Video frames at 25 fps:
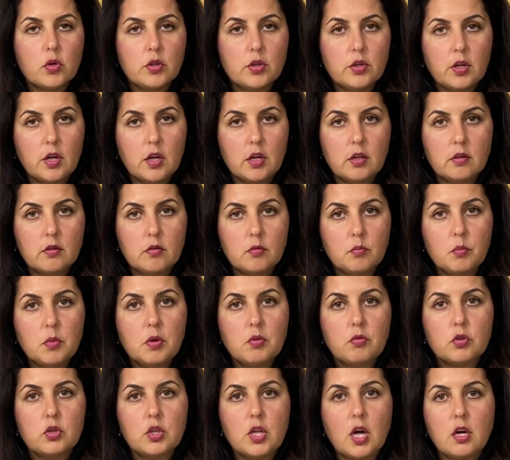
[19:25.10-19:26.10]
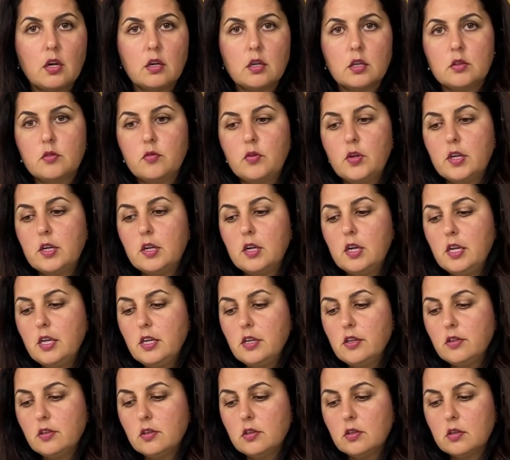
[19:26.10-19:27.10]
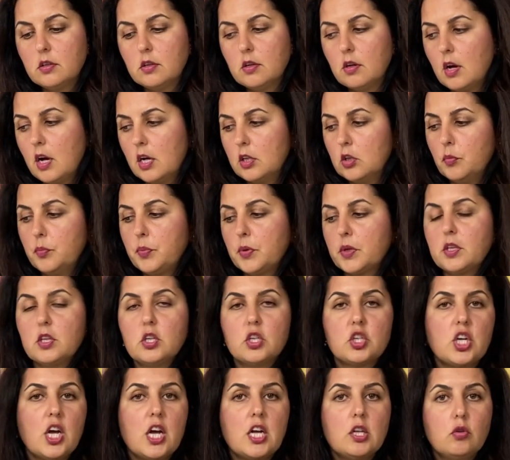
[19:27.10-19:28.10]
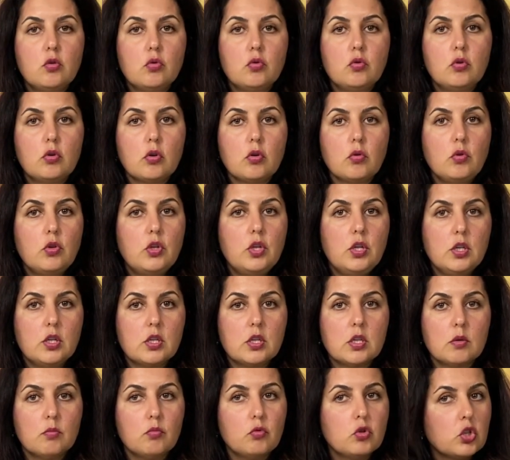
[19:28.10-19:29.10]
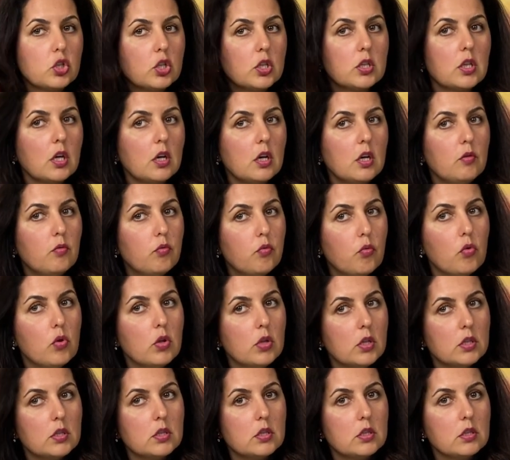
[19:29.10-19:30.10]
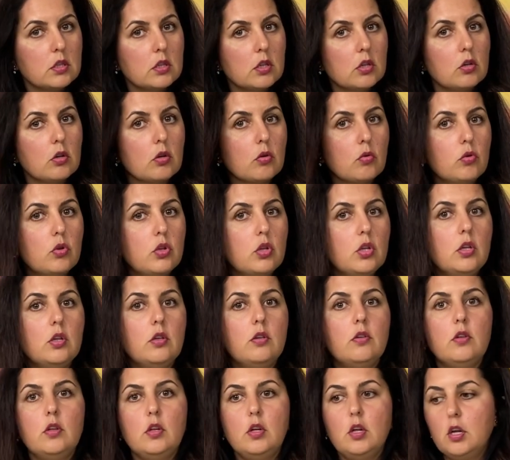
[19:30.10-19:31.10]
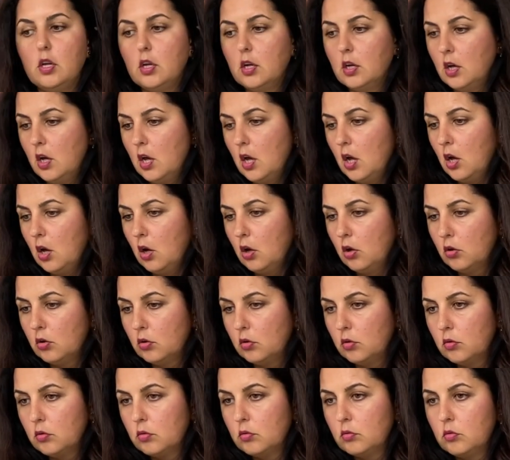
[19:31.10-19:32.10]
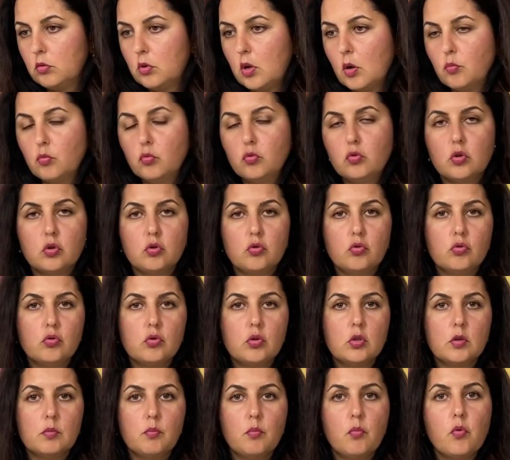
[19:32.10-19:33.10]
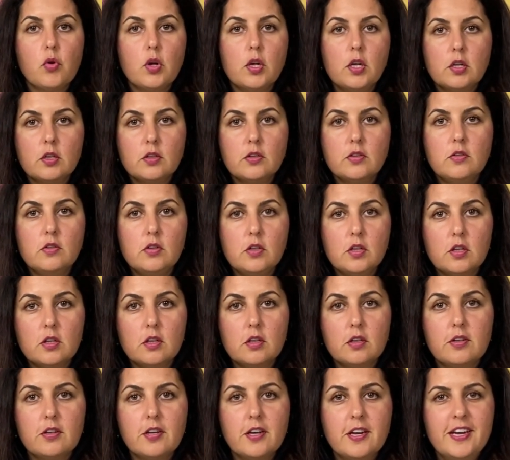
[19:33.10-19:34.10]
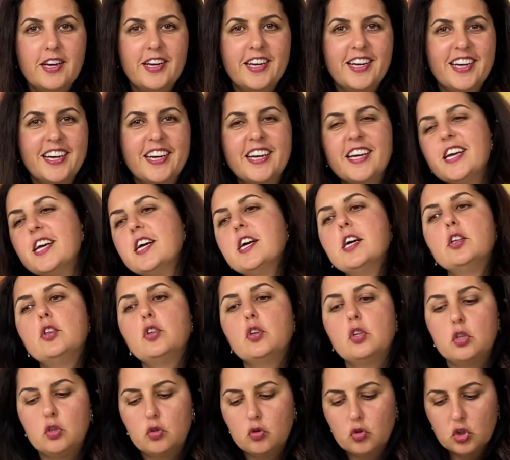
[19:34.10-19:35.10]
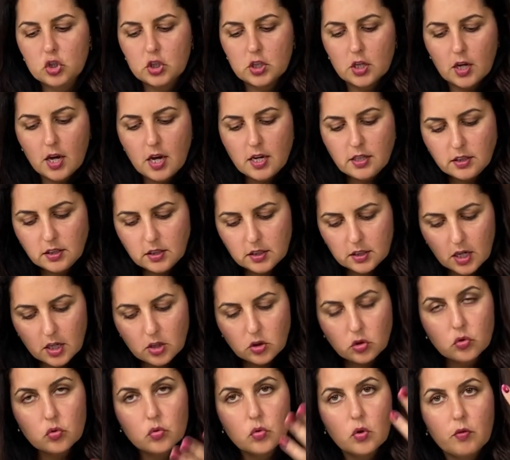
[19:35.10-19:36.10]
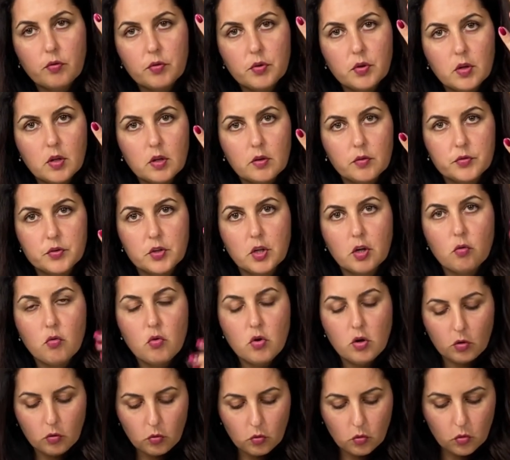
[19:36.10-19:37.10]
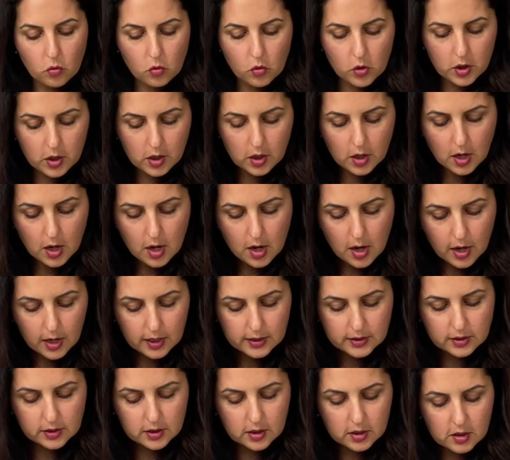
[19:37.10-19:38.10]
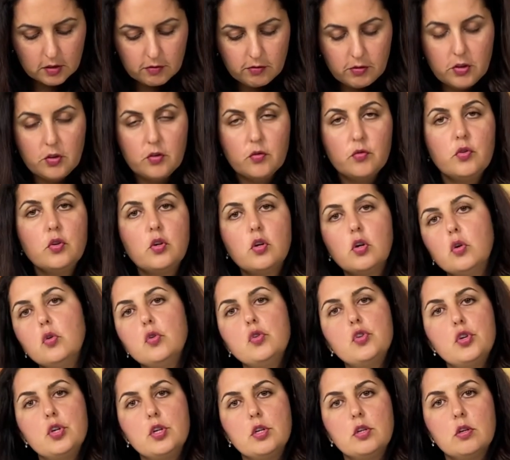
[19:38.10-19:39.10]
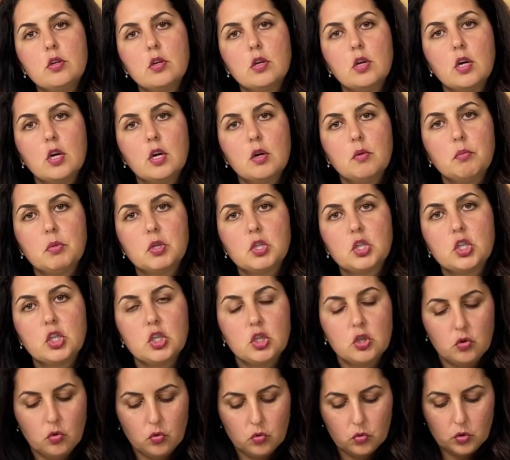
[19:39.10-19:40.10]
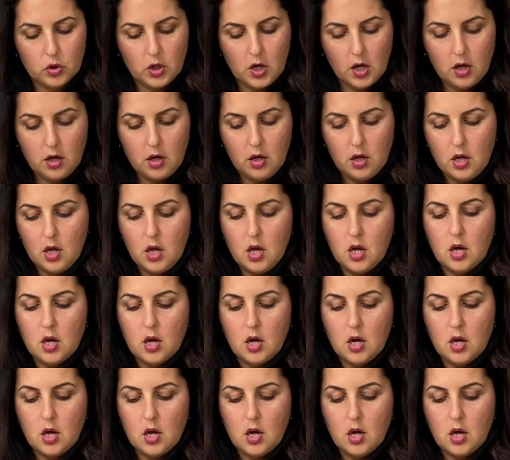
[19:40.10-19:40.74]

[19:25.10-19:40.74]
But if you get distracted or need to grab something, the drill doesn't stop. It continues to run, maybe it can get caught in your hair or injure someone. So you need that second hand to immediately turn off the machine. Turn it off, then put the handpiece in the holder.